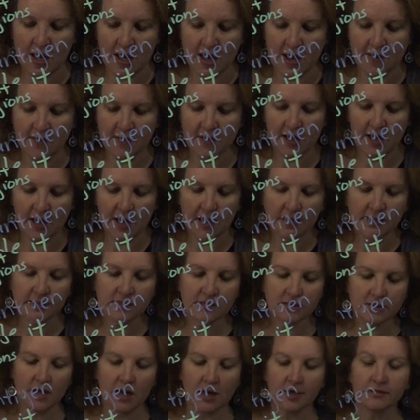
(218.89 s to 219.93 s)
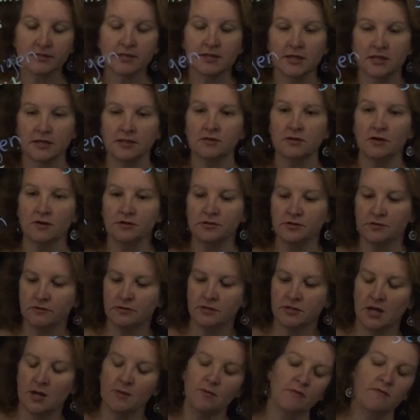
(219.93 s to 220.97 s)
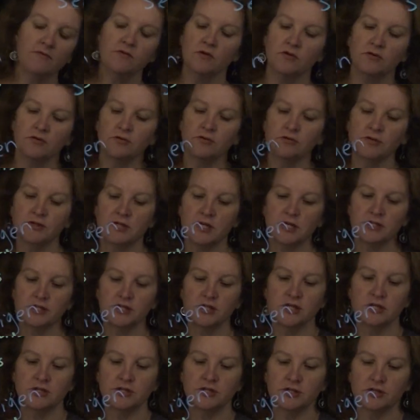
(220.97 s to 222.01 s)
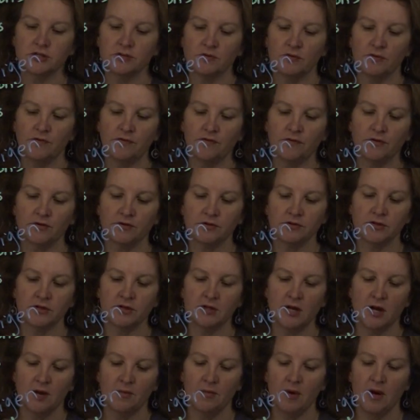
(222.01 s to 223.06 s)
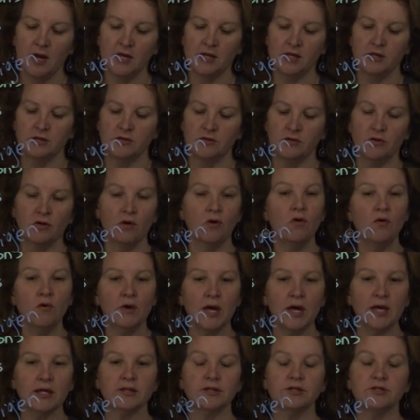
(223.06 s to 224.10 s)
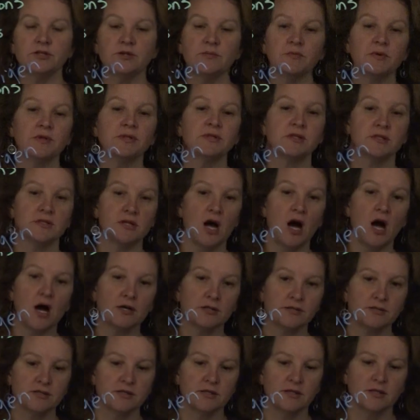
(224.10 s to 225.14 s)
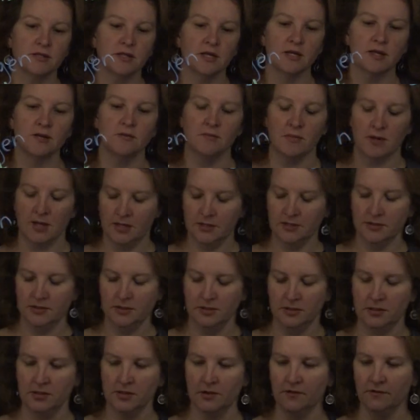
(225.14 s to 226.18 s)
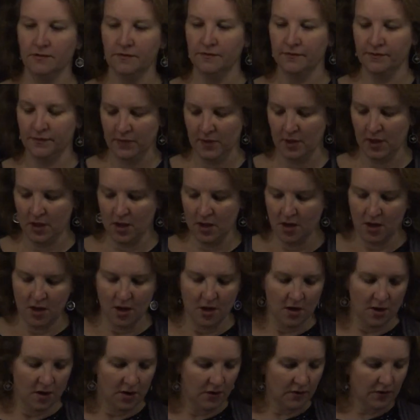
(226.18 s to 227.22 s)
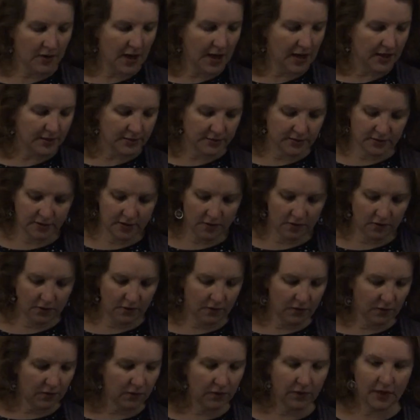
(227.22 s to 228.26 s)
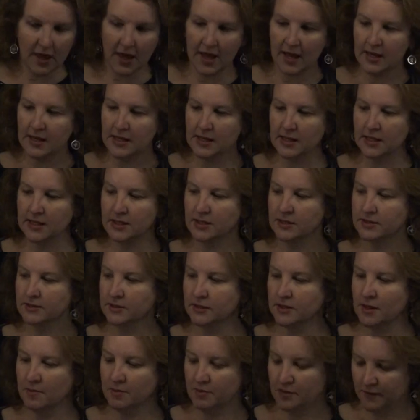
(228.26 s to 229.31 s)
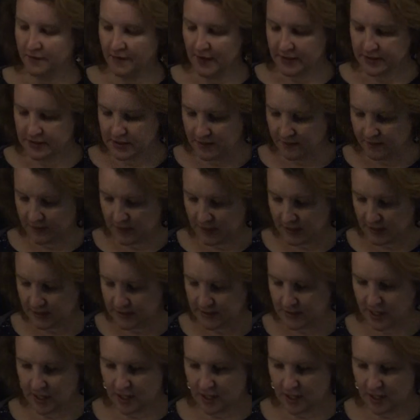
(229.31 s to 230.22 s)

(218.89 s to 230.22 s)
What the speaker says: And then antitoxin is also a type of neutralization. It just refers to not binding to the whole antigen, but the toxin that it makes itself. Okay, so that is a couple of activities.